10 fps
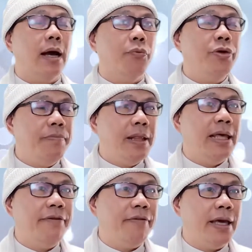we
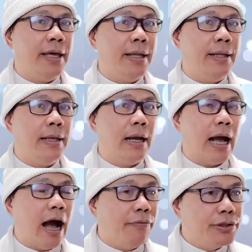believe in
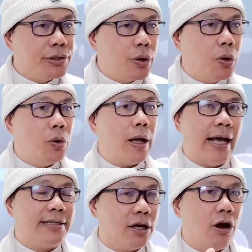our soul
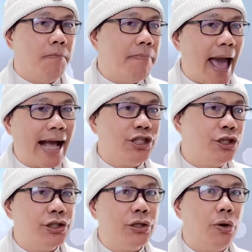as a
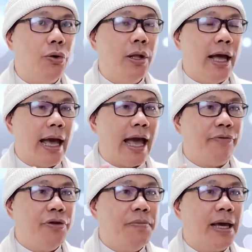compassion soul, and
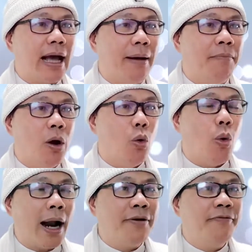we become
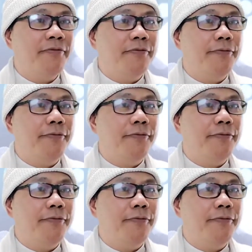one